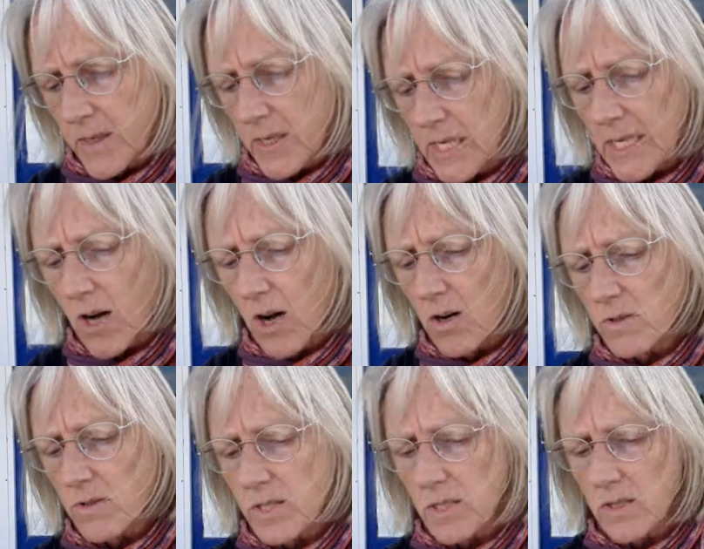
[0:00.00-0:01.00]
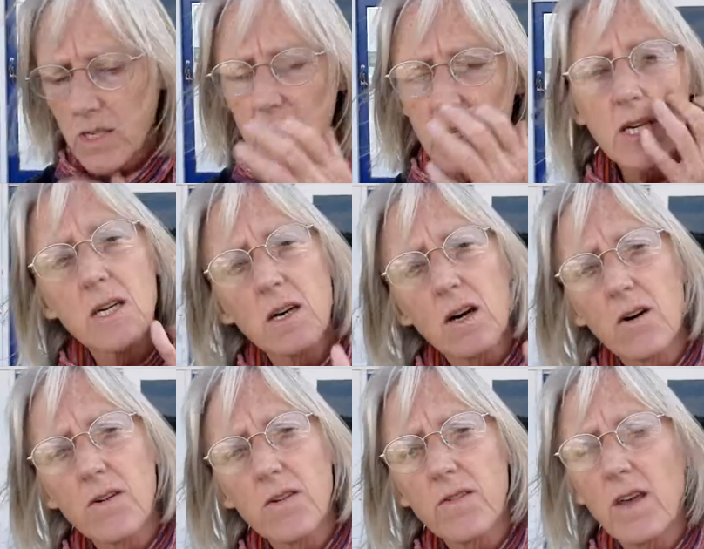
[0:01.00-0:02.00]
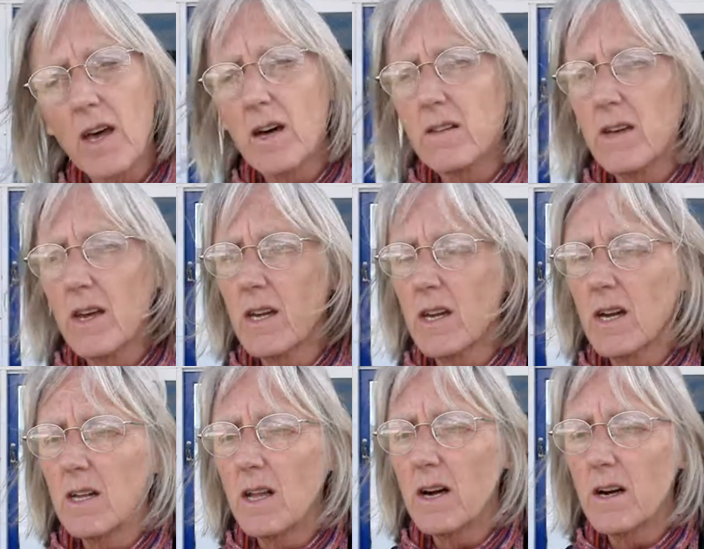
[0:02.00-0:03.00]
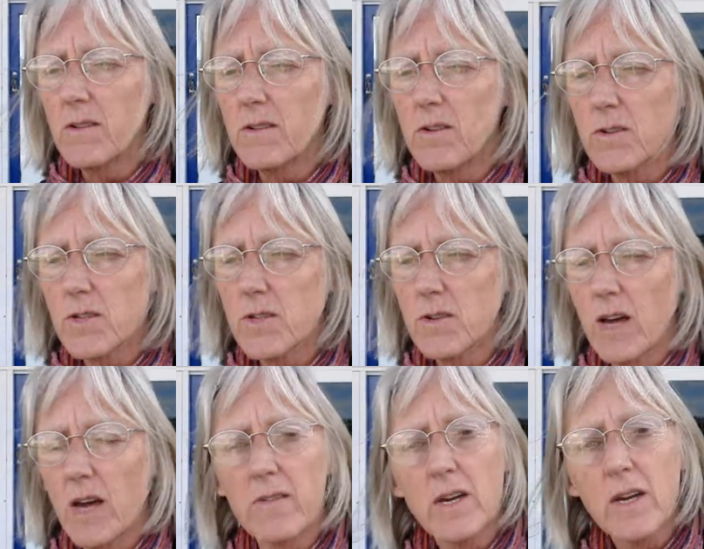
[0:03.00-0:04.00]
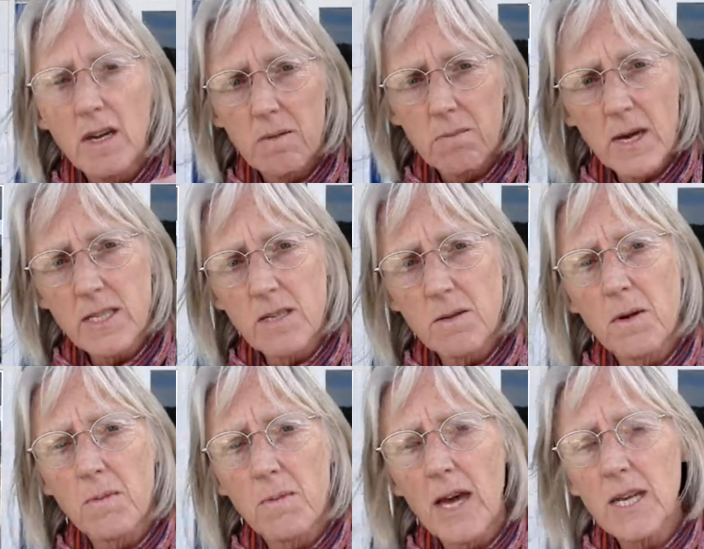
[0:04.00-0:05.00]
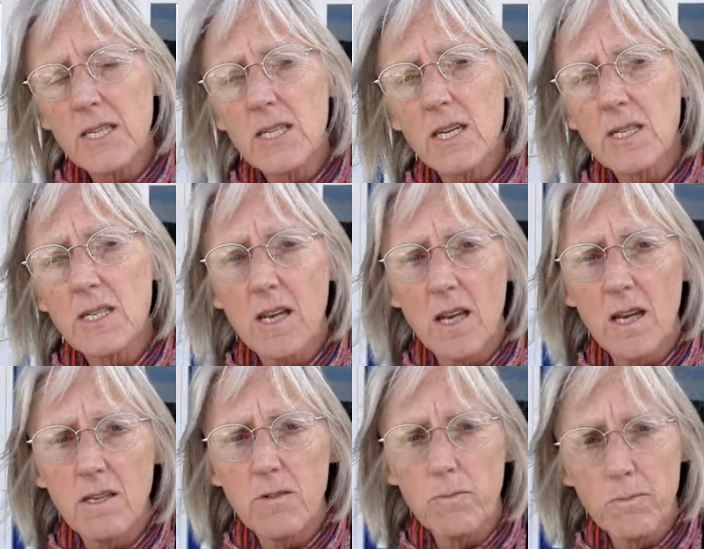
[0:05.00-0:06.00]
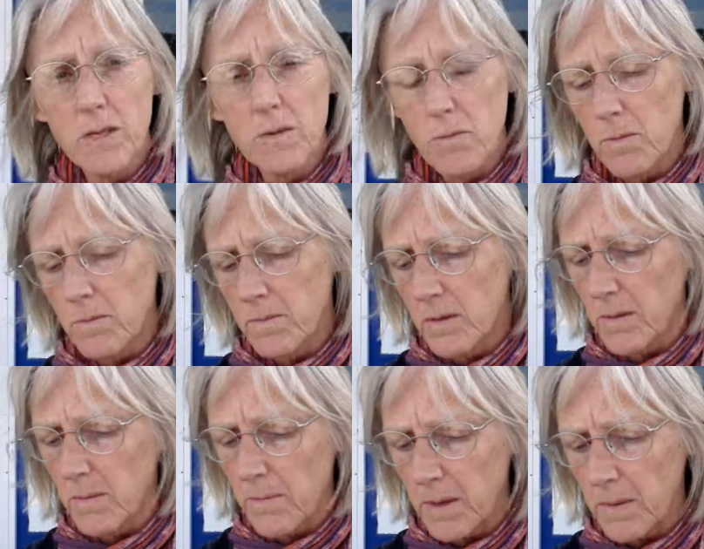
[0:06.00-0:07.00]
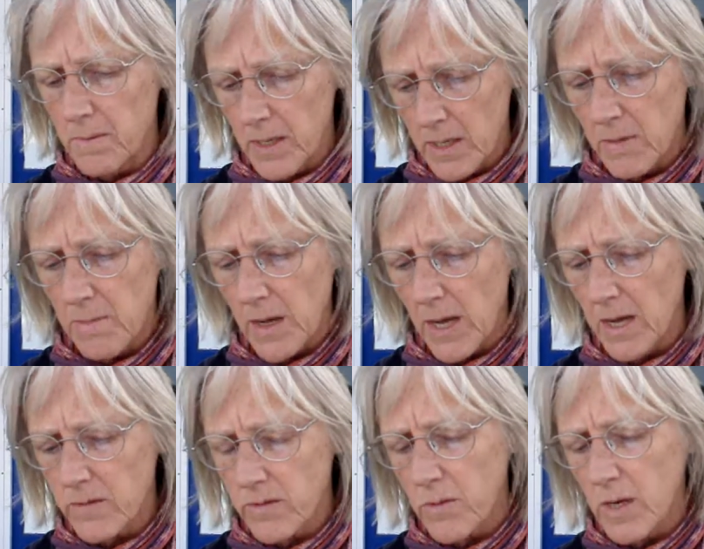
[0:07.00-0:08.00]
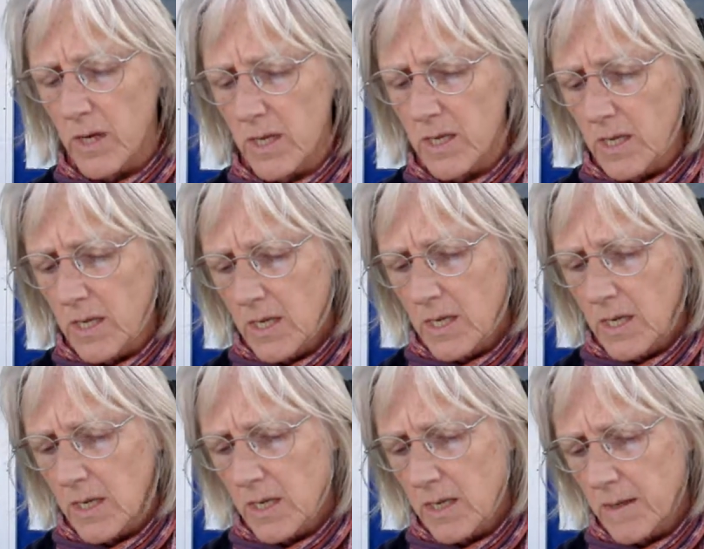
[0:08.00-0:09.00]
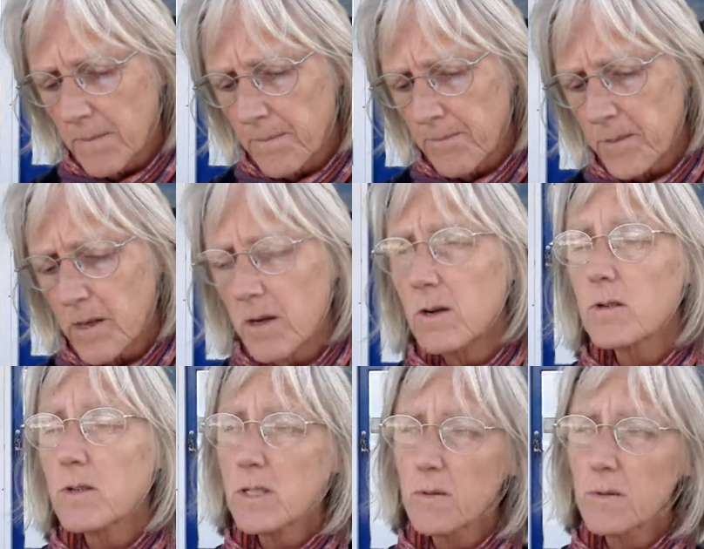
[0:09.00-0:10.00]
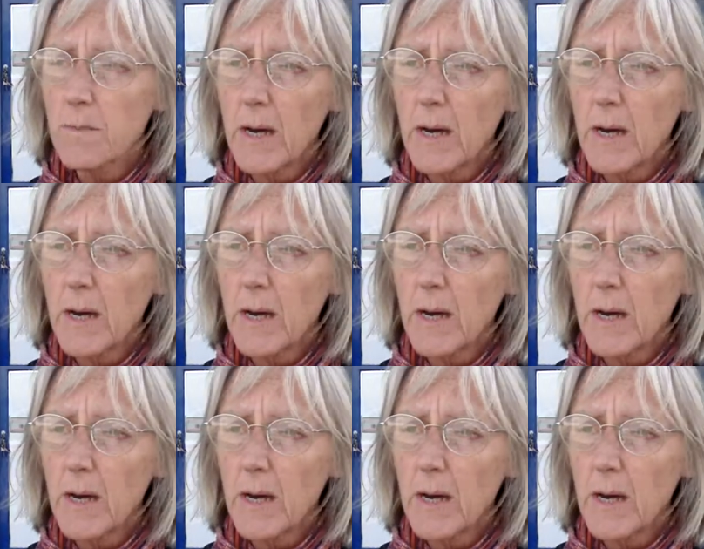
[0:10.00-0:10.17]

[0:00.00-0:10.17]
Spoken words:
Keyholes, looking at keyholes, how they allow you to have maximum access and minimum pathway. Also with